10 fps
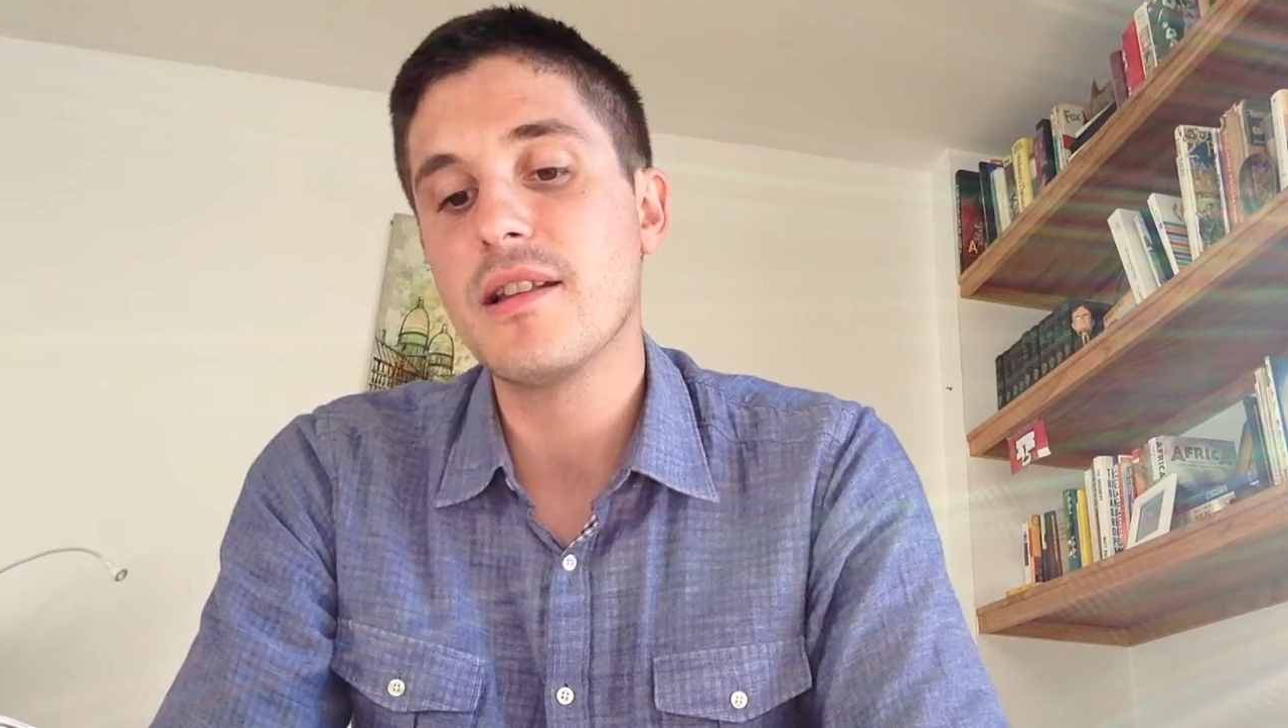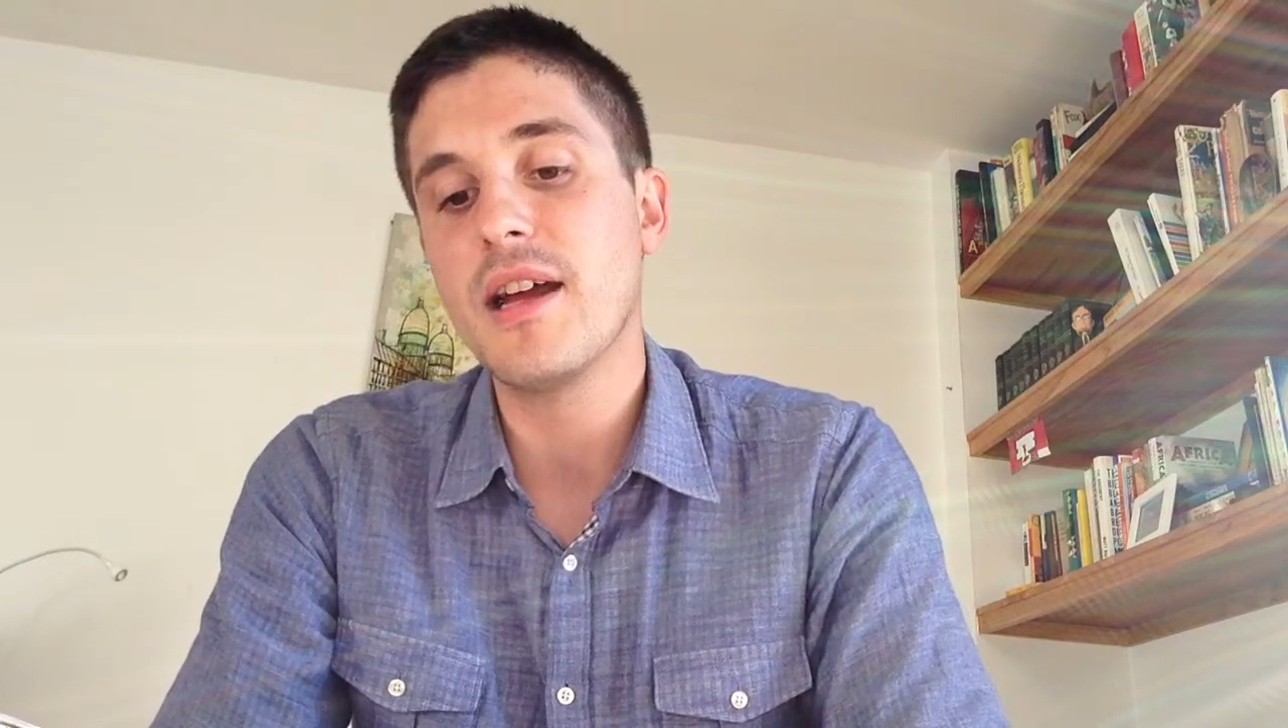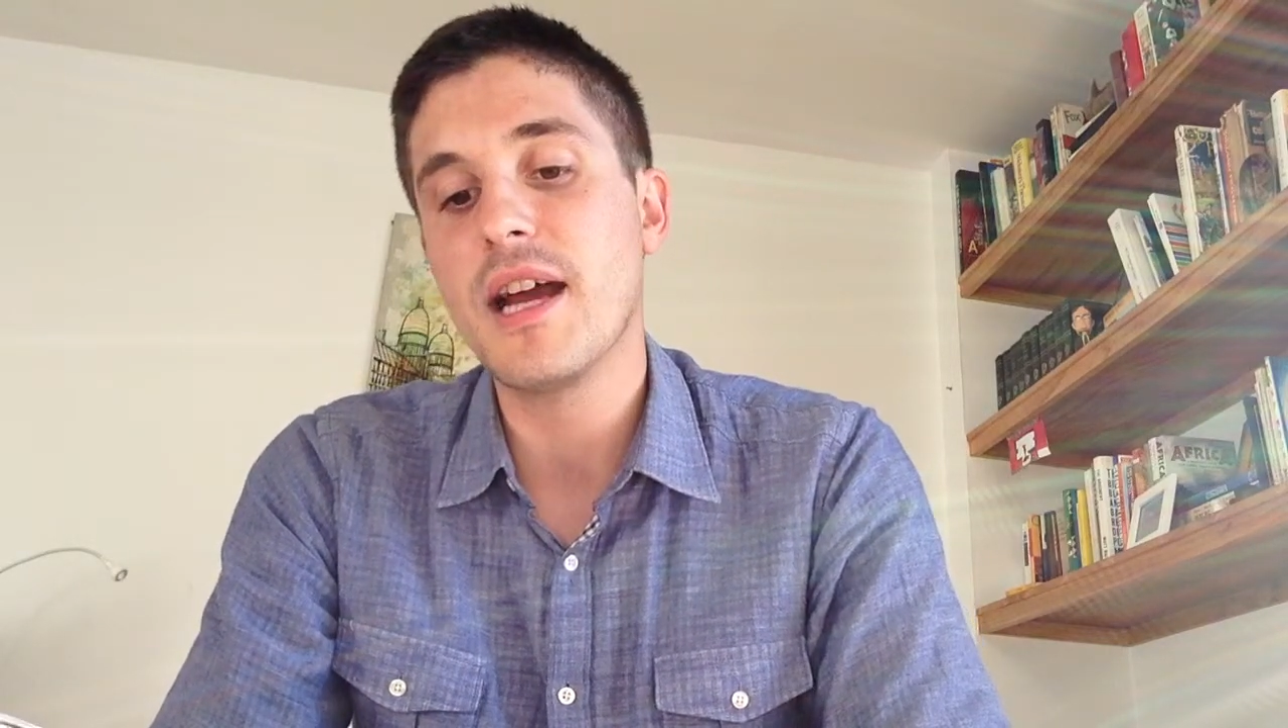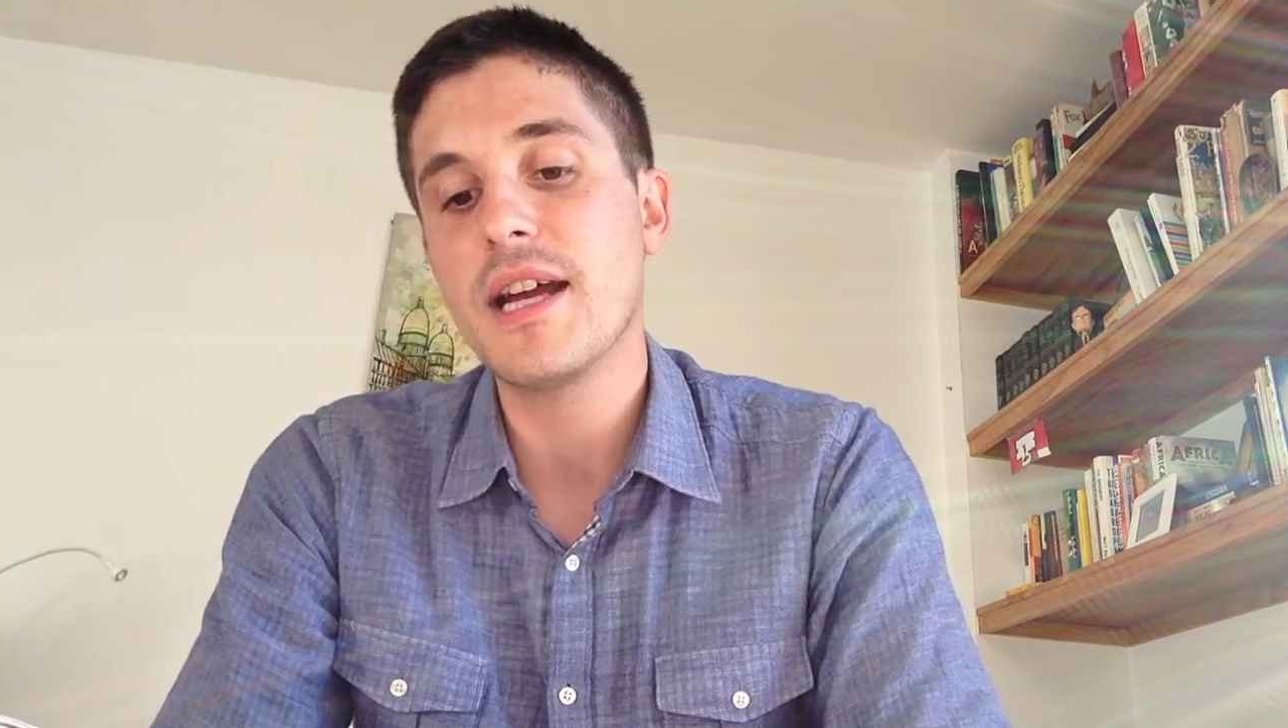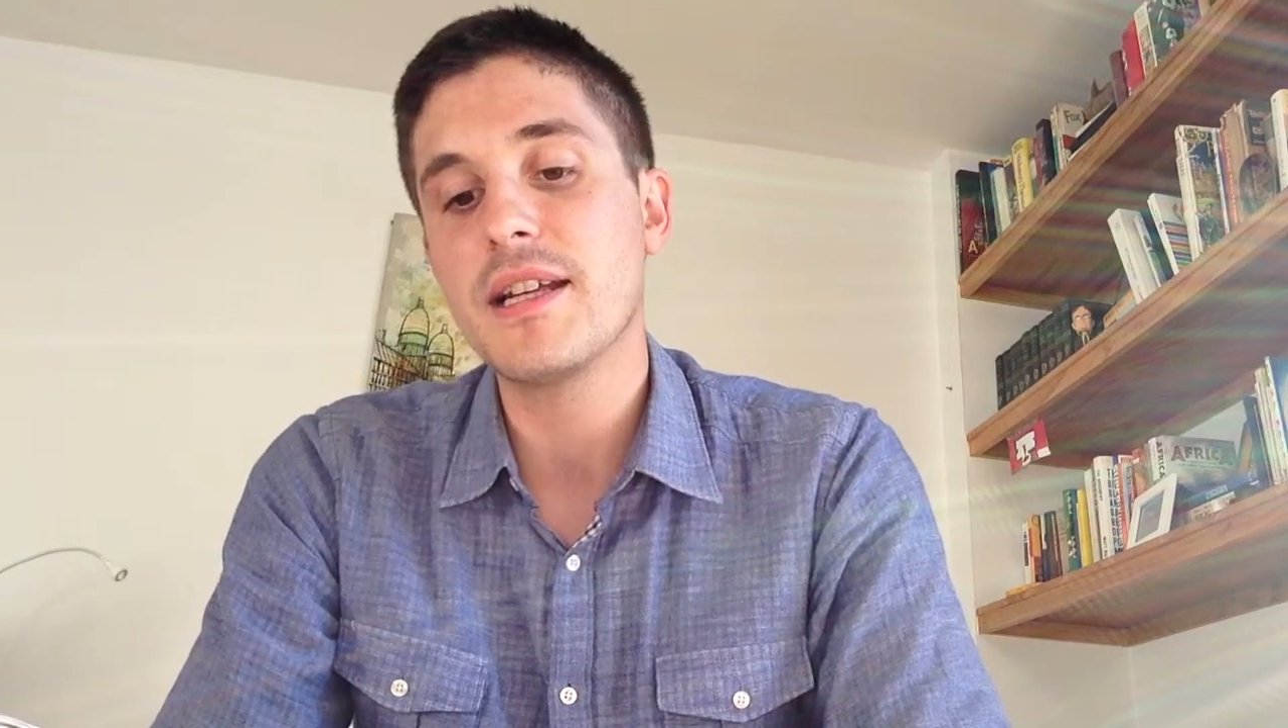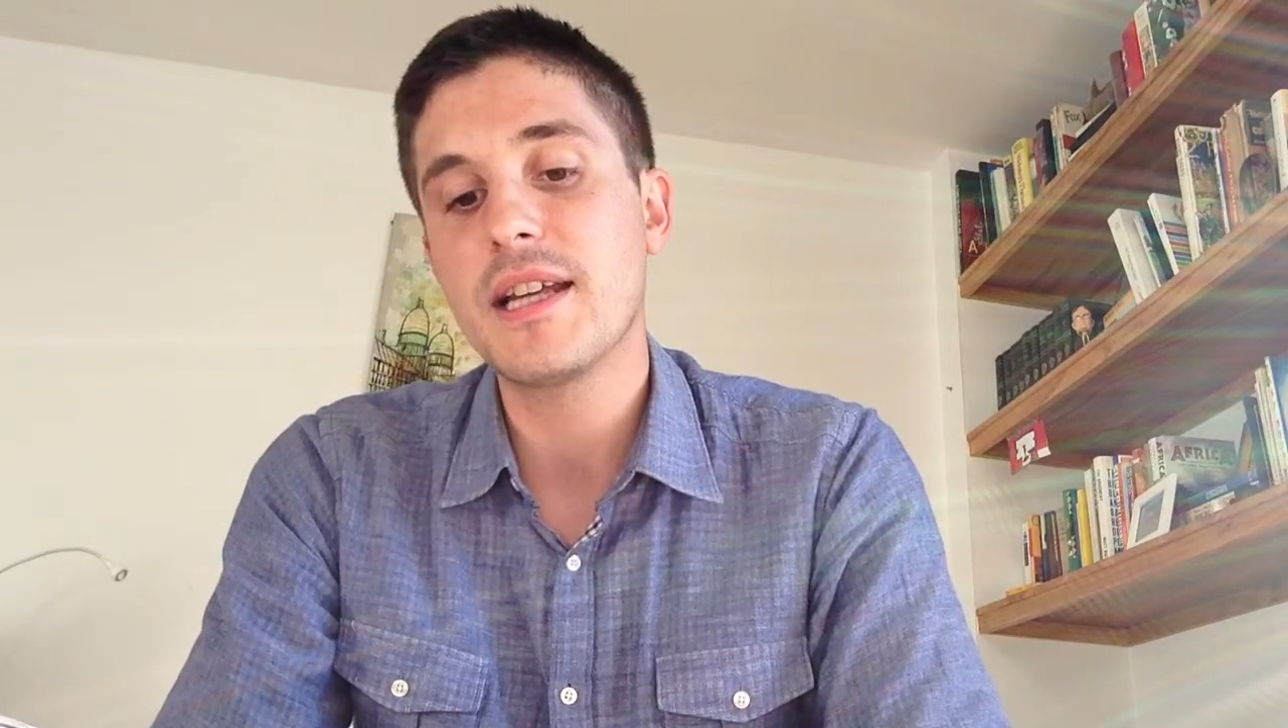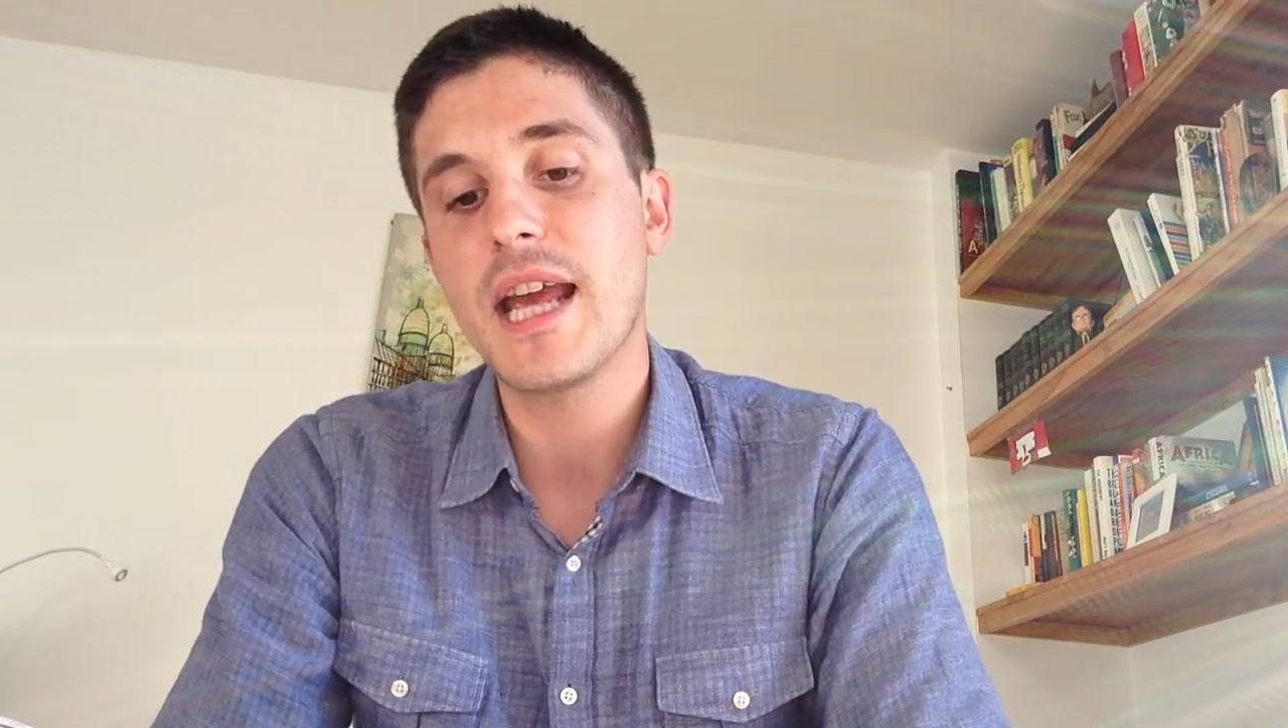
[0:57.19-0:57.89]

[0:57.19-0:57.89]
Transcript: lined